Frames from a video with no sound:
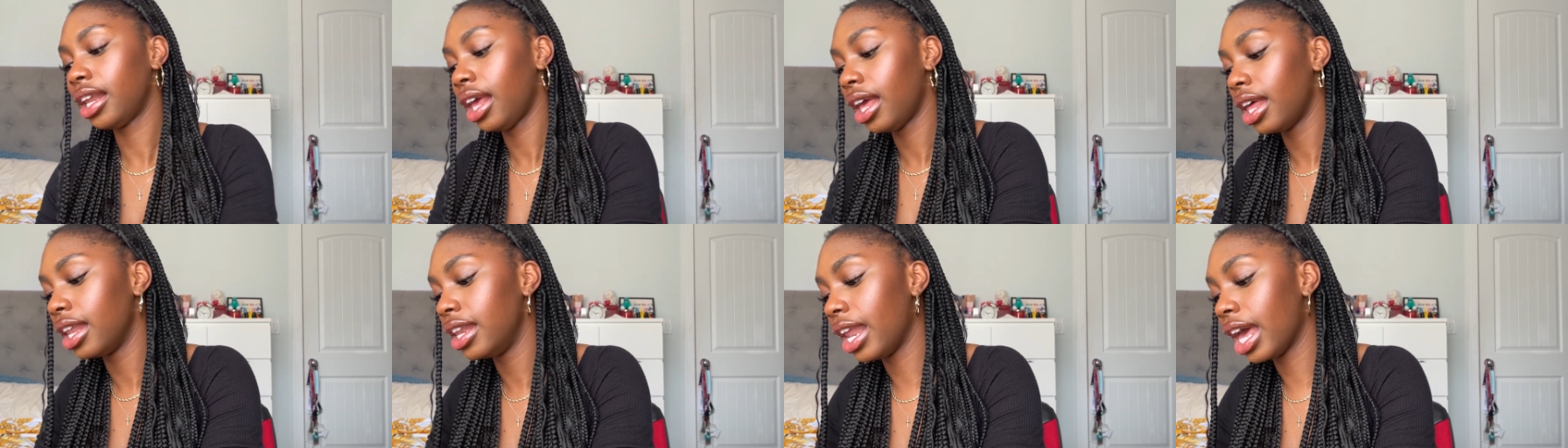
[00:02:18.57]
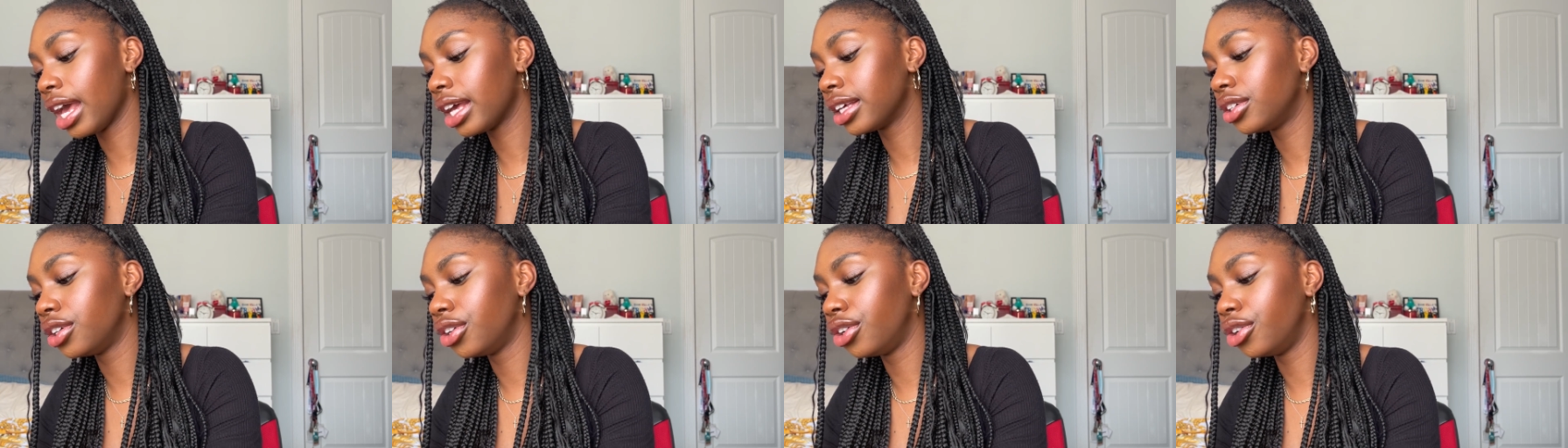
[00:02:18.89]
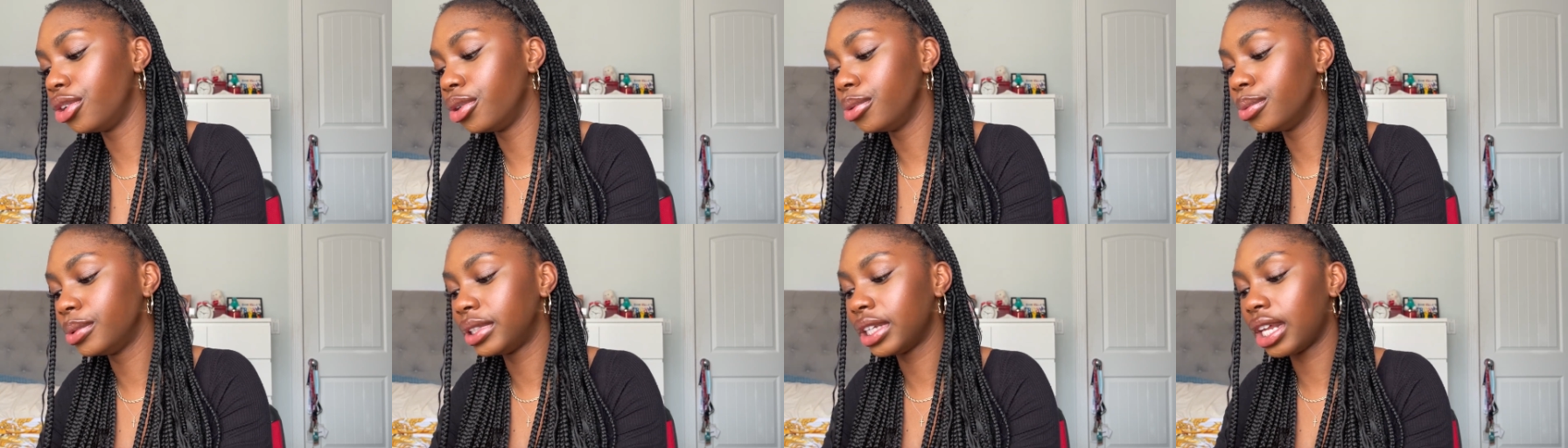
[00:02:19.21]
next
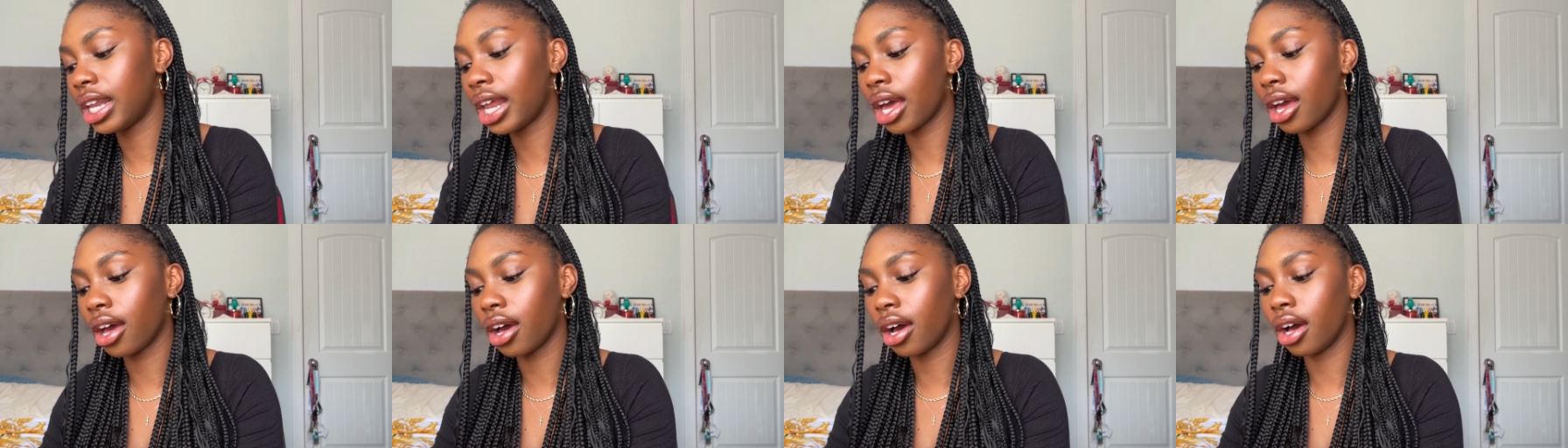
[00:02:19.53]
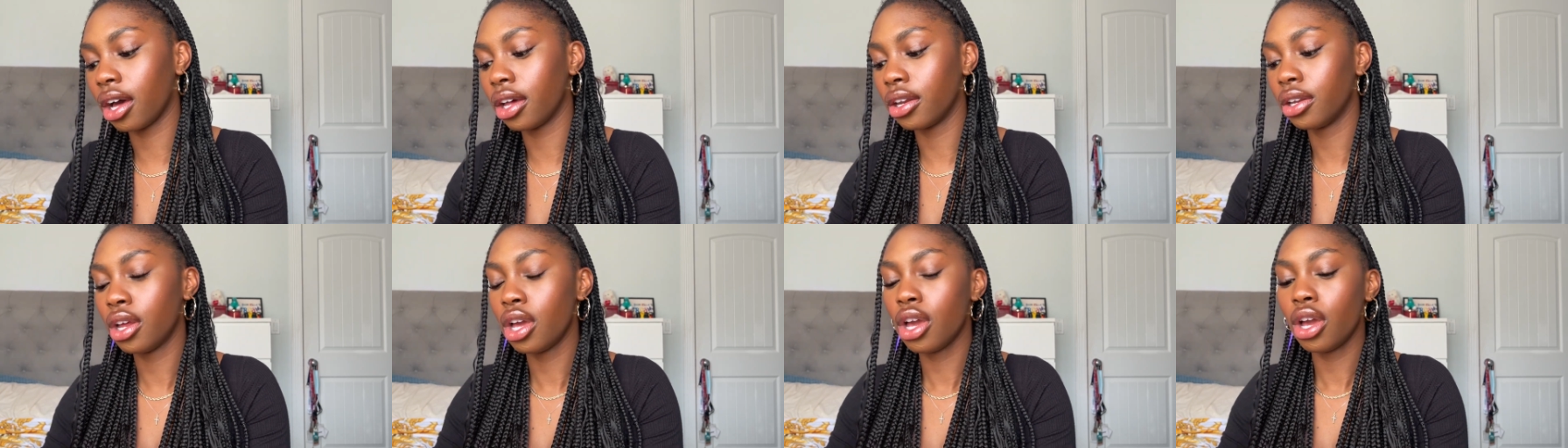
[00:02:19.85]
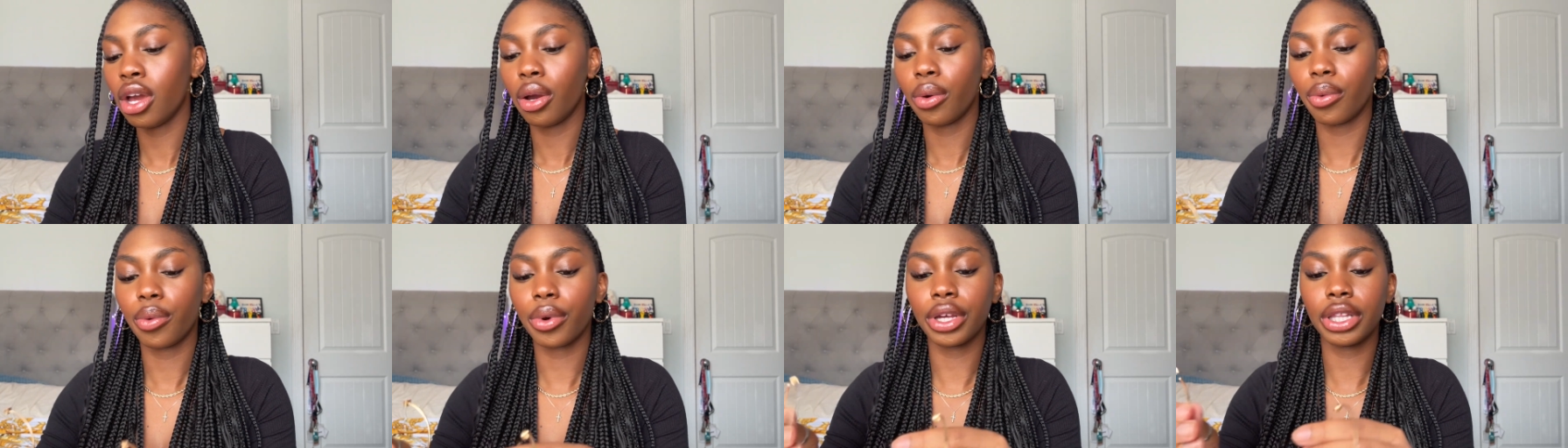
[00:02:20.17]
hoops that i got
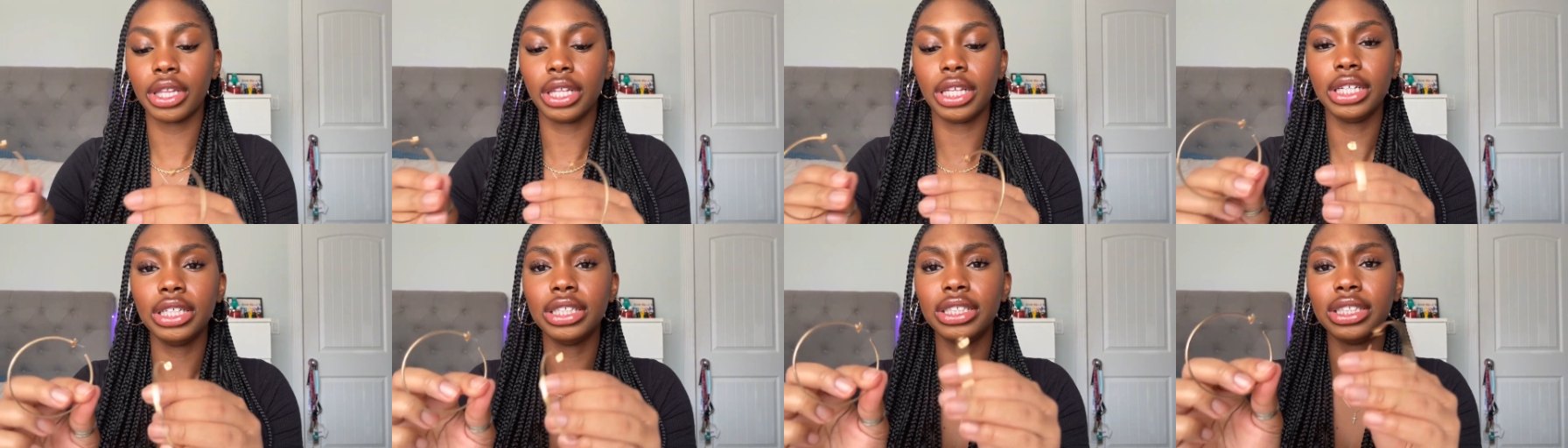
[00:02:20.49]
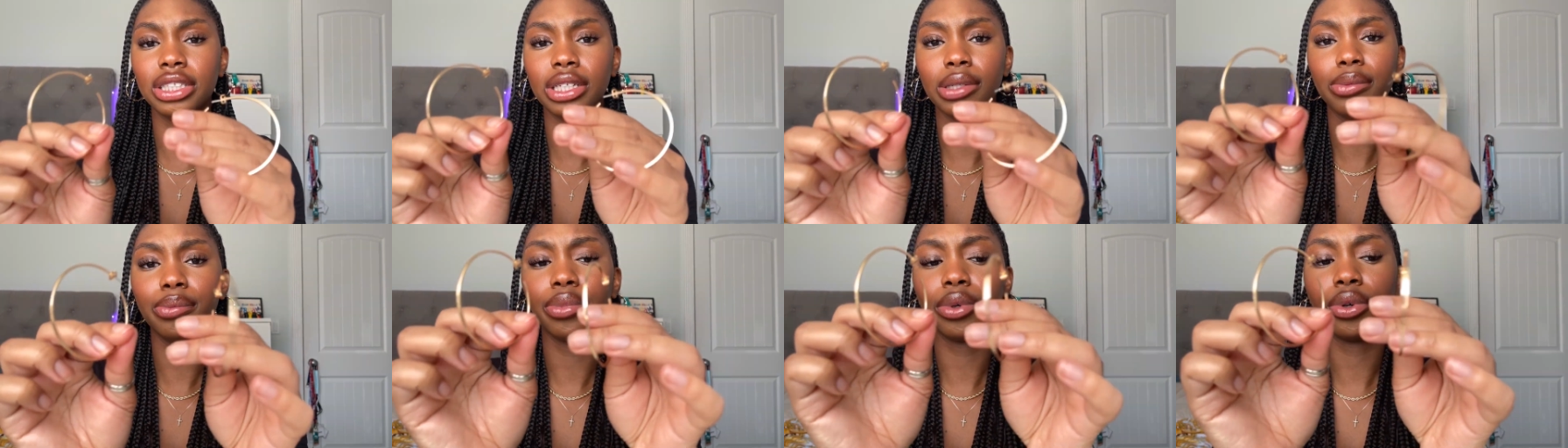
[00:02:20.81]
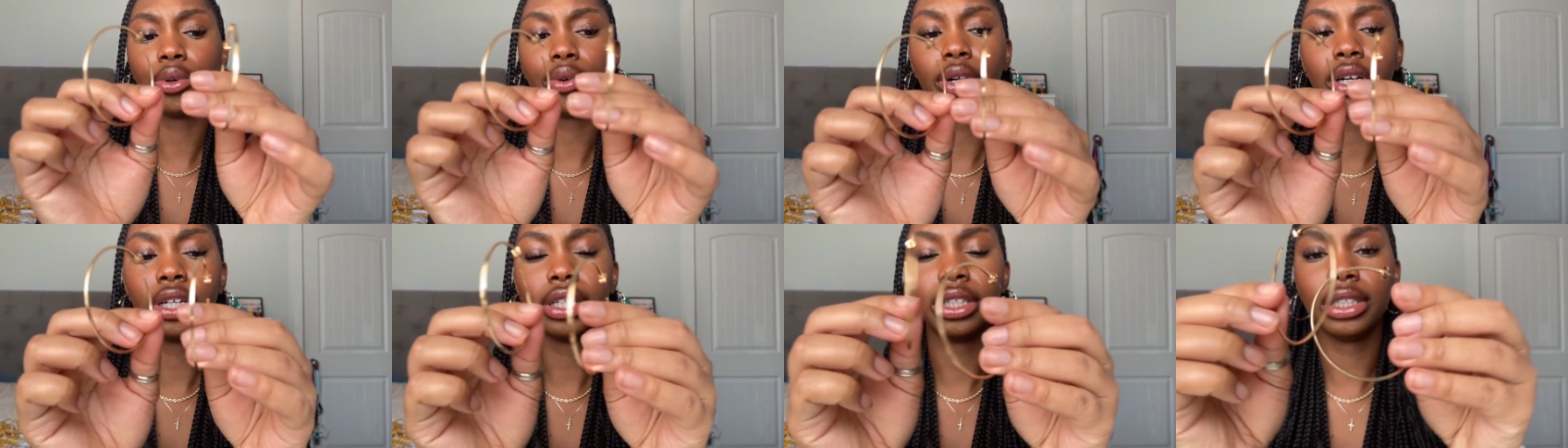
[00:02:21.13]
were these simple
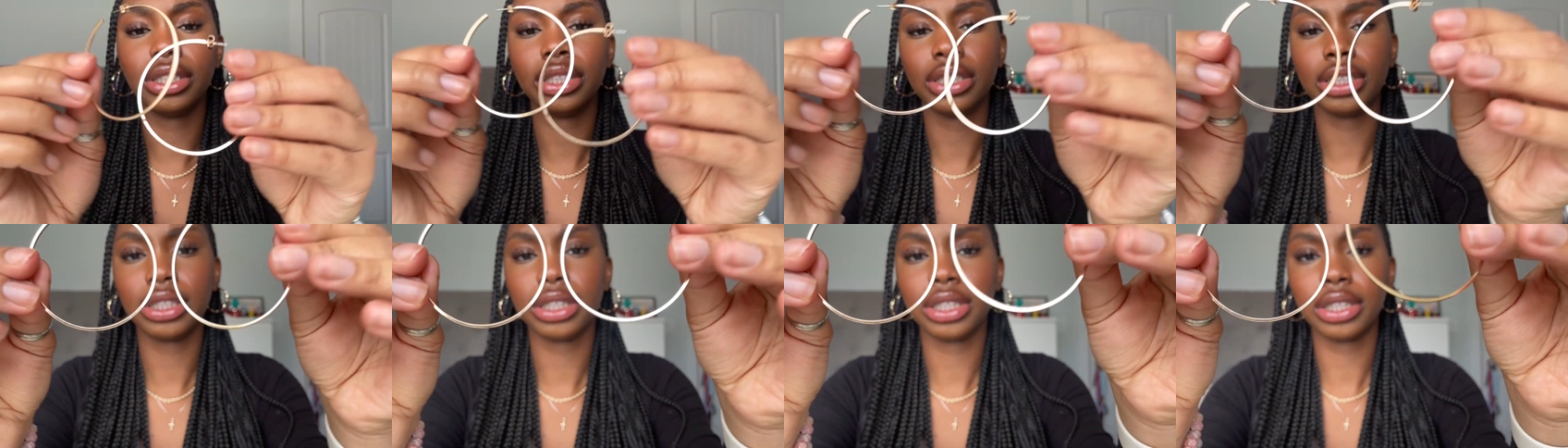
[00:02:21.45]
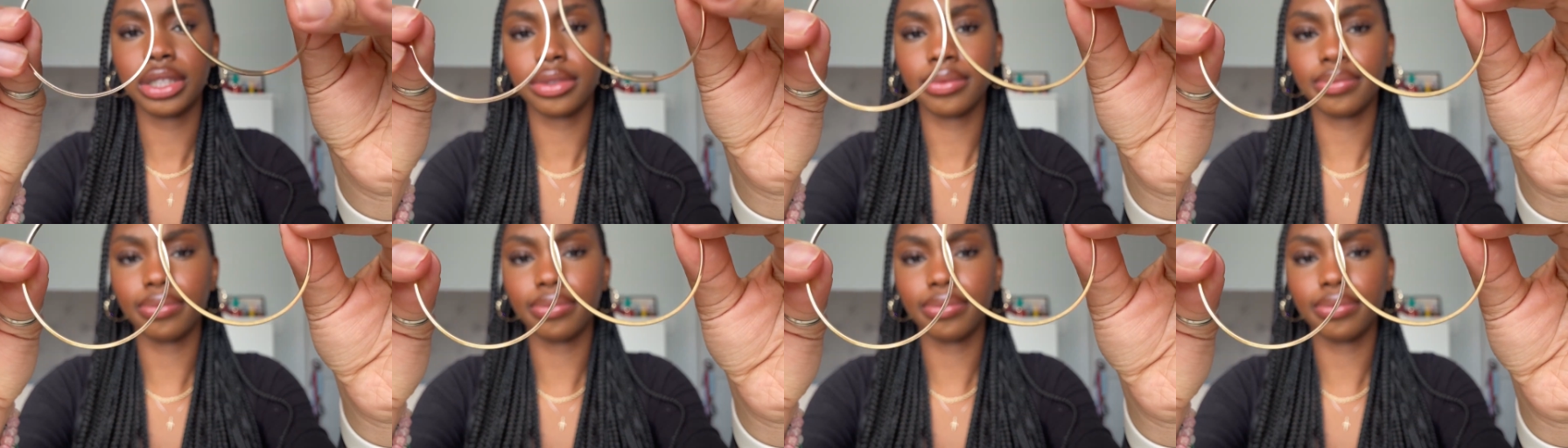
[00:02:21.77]
ones